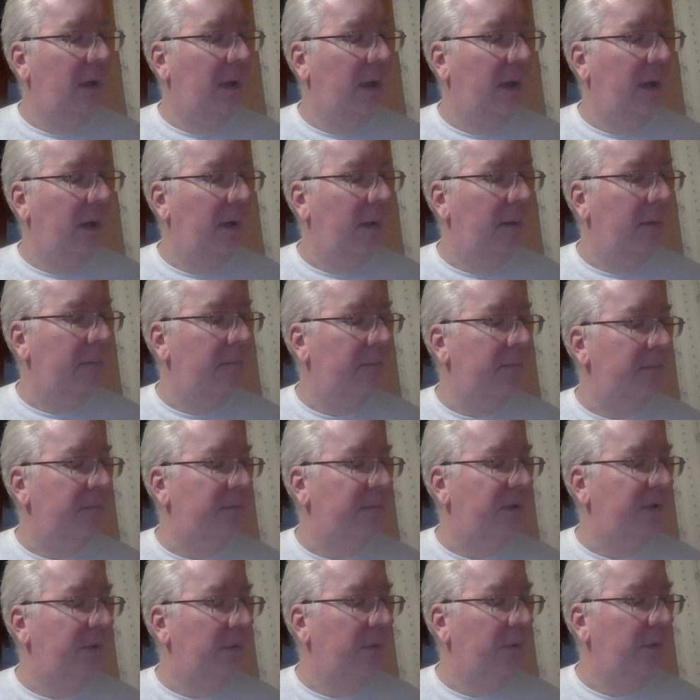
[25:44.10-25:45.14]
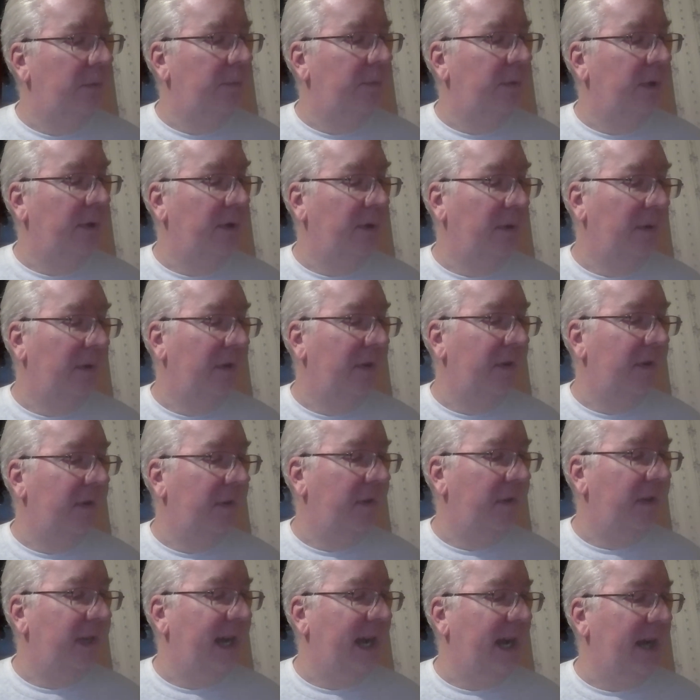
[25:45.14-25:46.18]
to produce the
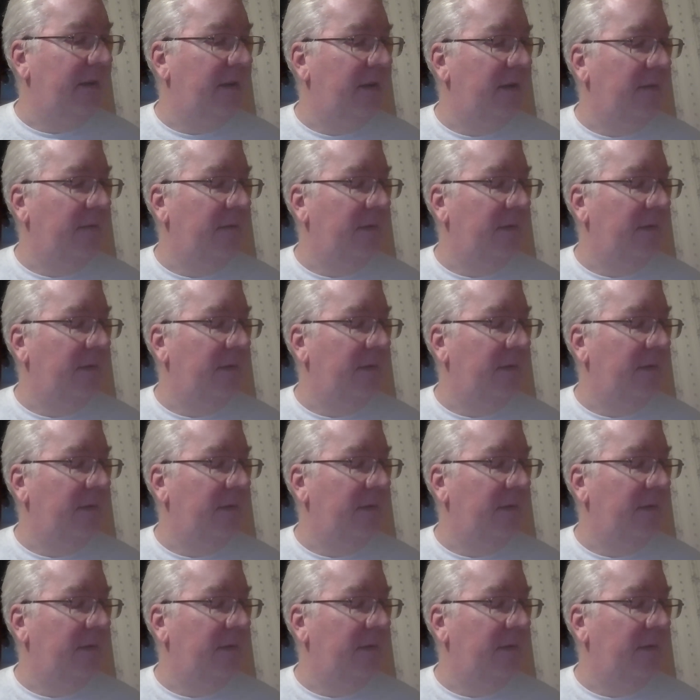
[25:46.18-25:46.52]
stats.